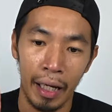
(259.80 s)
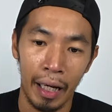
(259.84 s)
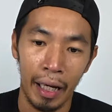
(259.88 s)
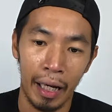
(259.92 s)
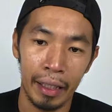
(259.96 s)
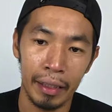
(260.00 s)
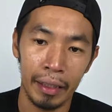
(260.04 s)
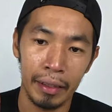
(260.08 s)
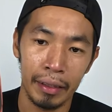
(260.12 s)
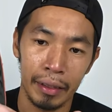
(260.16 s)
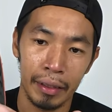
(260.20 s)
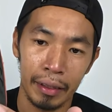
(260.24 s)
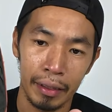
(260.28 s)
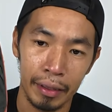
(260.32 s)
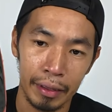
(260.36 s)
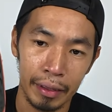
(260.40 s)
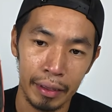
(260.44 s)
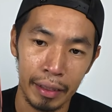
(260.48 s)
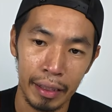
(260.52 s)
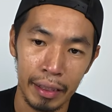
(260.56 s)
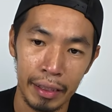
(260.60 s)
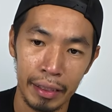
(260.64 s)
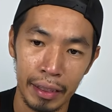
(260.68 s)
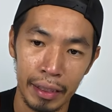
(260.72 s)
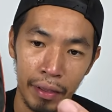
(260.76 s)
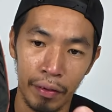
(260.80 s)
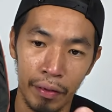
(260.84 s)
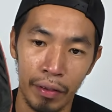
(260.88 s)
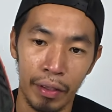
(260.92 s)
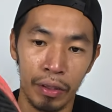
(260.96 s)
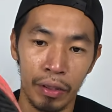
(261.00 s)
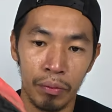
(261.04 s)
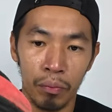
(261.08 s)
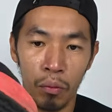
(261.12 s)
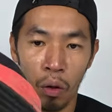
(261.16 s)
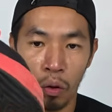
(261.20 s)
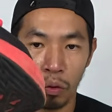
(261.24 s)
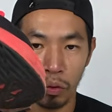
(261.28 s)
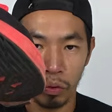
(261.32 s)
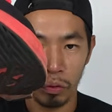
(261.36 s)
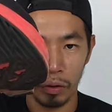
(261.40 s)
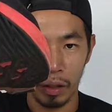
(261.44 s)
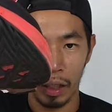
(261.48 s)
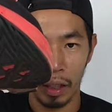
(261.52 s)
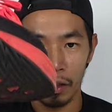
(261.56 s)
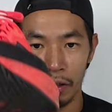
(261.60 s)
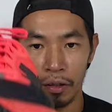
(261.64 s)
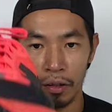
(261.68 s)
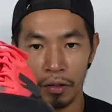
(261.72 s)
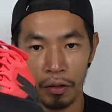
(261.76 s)
and this area more to
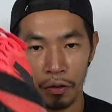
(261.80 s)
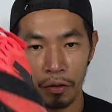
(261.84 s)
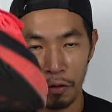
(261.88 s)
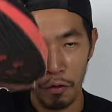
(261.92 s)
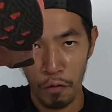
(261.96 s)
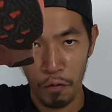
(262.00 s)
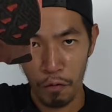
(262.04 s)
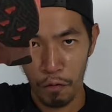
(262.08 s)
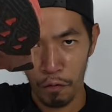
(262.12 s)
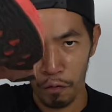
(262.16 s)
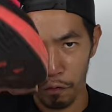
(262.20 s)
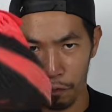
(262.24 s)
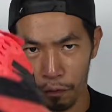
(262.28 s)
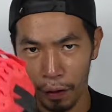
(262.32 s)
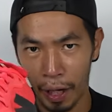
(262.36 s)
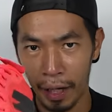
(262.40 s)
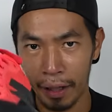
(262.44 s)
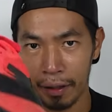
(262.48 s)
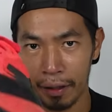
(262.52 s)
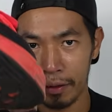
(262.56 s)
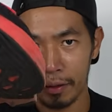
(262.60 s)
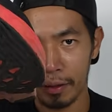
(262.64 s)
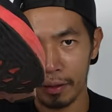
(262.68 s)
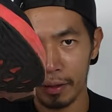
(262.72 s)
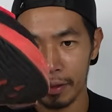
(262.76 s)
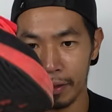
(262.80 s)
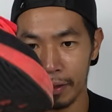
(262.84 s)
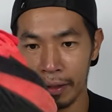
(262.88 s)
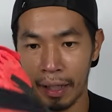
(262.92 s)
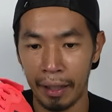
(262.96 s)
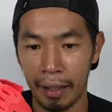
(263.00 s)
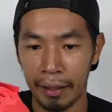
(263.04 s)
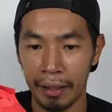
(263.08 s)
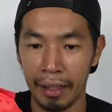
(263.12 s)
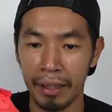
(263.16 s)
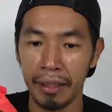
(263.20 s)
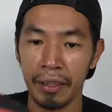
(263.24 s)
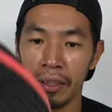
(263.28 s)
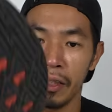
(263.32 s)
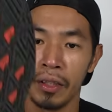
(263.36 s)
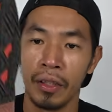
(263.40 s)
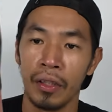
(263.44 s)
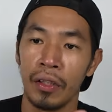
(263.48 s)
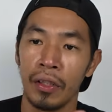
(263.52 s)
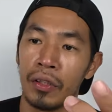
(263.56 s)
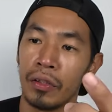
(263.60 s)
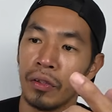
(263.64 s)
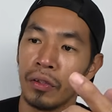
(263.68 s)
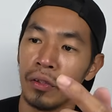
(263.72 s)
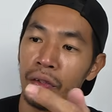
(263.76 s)
the flat landing.
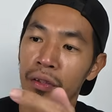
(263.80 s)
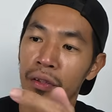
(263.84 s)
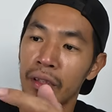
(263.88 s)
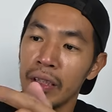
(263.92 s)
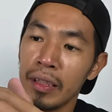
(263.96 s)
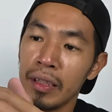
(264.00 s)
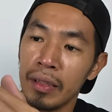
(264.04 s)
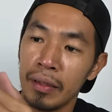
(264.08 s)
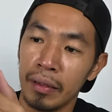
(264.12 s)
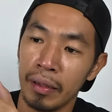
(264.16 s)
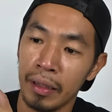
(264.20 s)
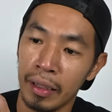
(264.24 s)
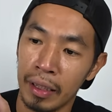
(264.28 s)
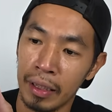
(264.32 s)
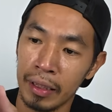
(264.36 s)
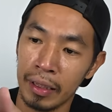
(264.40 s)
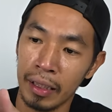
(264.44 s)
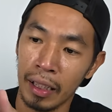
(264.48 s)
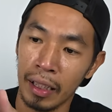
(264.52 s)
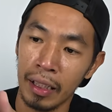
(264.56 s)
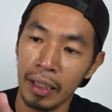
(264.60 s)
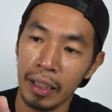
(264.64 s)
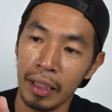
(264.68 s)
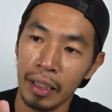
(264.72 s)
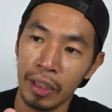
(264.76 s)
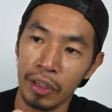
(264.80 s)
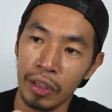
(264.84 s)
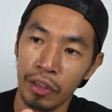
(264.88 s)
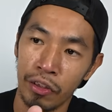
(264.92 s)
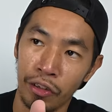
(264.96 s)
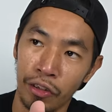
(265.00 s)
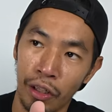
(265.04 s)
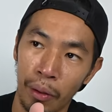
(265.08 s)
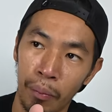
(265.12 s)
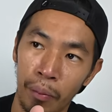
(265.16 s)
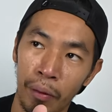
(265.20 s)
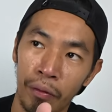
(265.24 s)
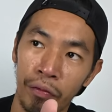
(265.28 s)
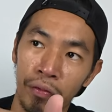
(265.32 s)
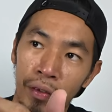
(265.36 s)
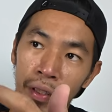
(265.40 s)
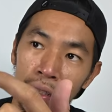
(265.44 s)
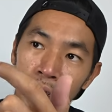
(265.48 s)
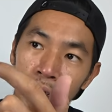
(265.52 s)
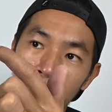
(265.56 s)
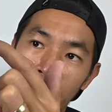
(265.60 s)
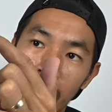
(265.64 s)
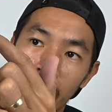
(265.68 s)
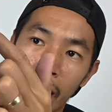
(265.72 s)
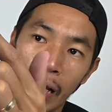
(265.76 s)
So this is the scrape off
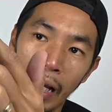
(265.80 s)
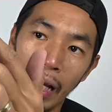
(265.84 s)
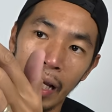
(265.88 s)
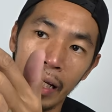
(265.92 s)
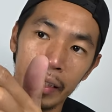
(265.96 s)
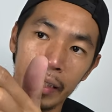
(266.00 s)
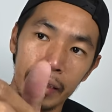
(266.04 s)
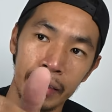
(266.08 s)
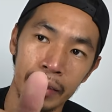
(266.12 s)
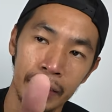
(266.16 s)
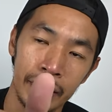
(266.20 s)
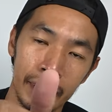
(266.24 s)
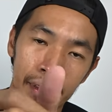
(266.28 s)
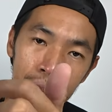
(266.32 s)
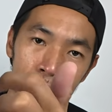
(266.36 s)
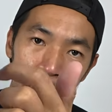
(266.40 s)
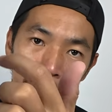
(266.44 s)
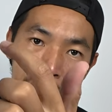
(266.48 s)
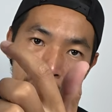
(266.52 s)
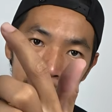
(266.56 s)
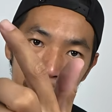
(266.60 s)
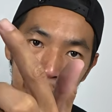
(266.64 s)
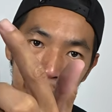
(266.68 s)
area, and the